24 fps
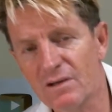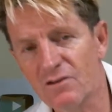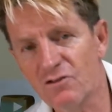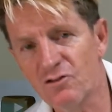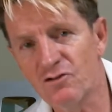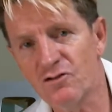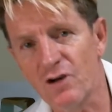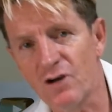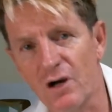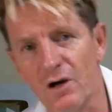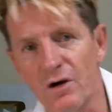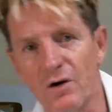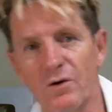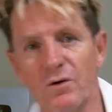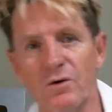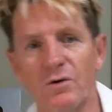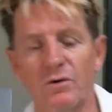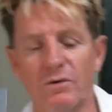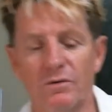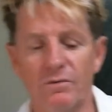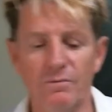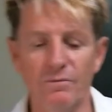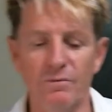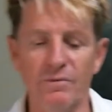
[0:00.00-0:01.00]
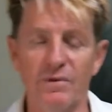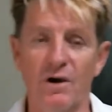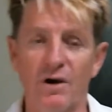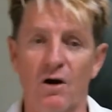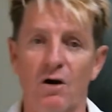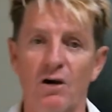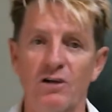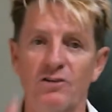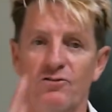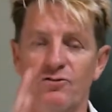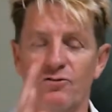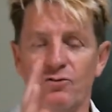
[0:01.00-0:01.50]
So
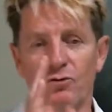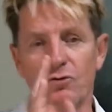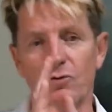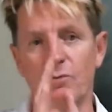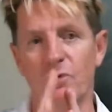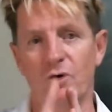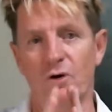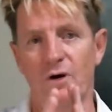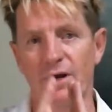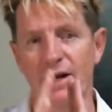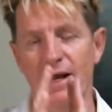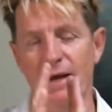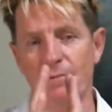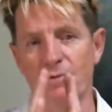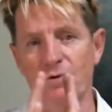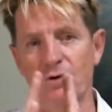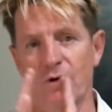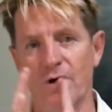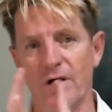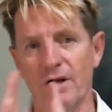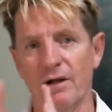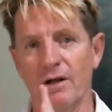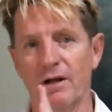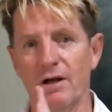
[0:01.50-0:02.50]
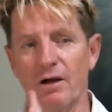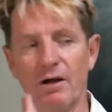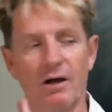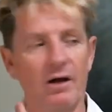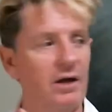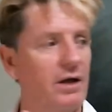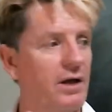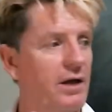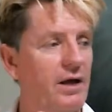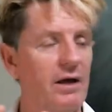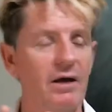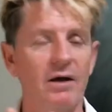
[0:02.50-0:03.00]
I store mine upright
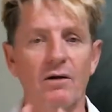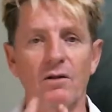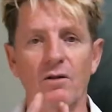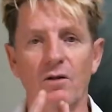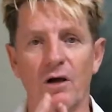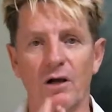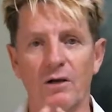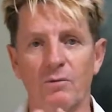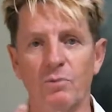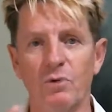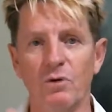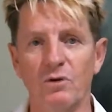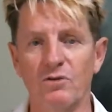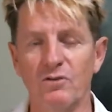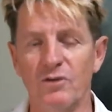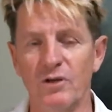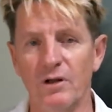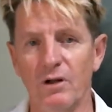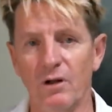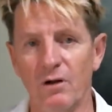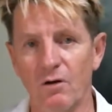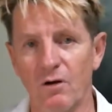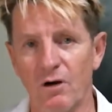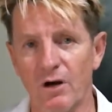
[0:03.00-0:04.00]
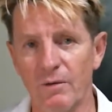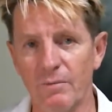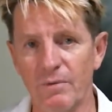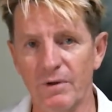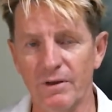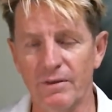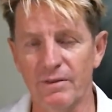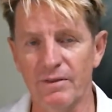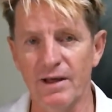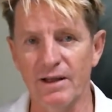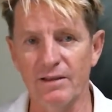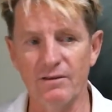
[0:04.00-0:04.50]
like books in a
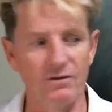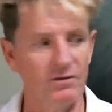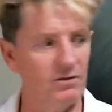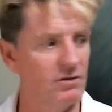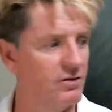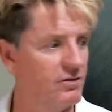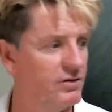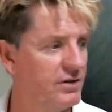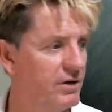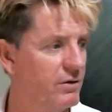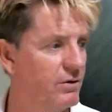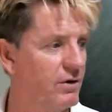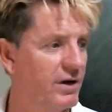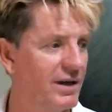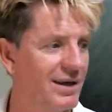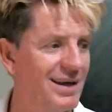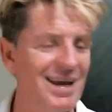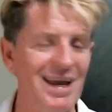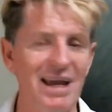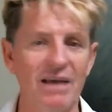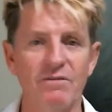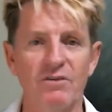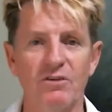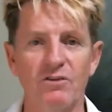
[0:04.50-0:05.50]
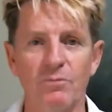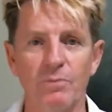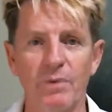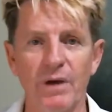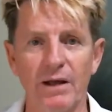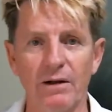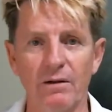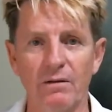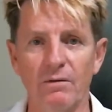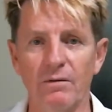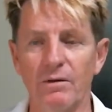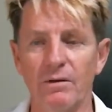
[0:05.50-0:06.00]
library. That's because they're on a canvas
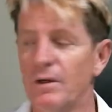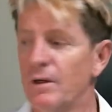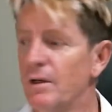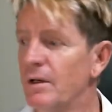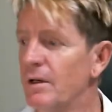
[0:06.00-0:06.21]
panel.